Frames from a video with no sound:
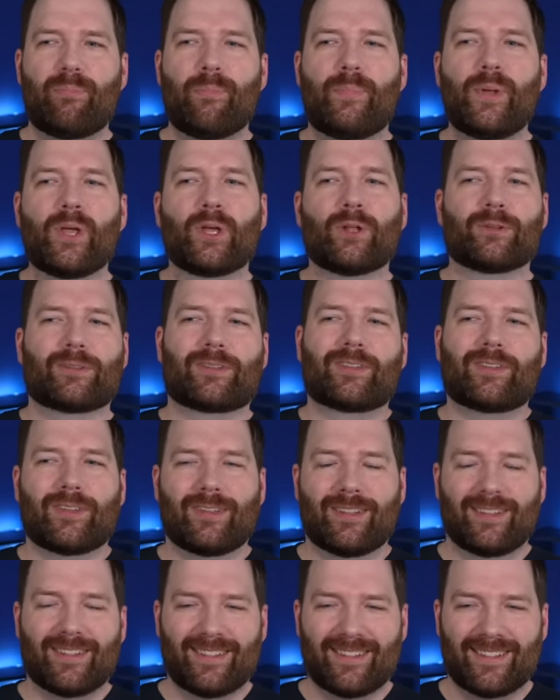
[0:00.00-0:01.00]
built
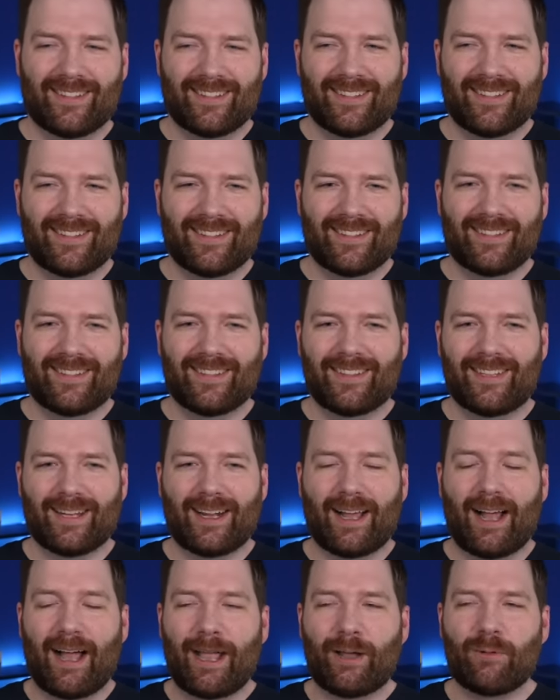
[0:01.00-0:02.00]

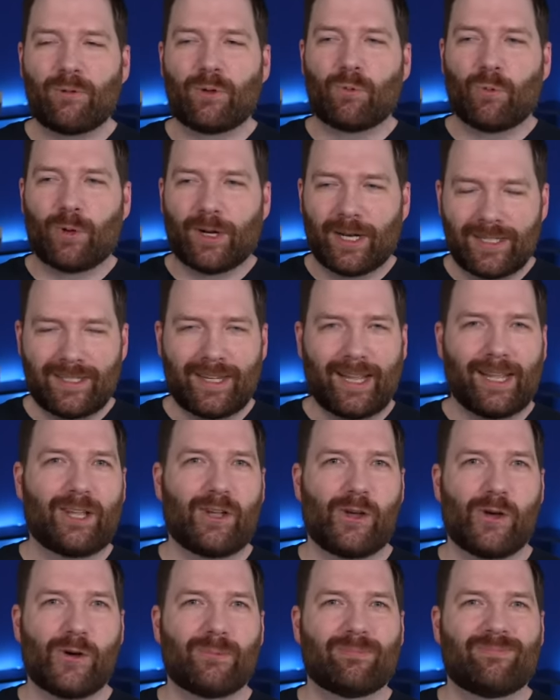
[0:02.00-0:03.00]
that I would want to take
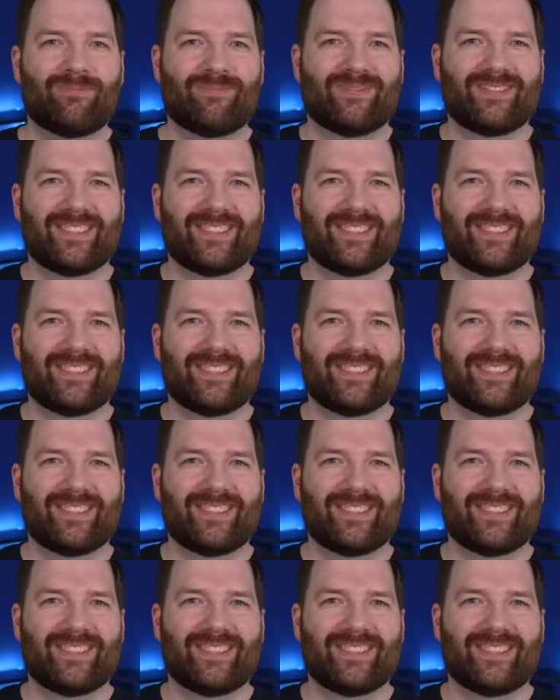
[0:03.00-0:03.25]
home.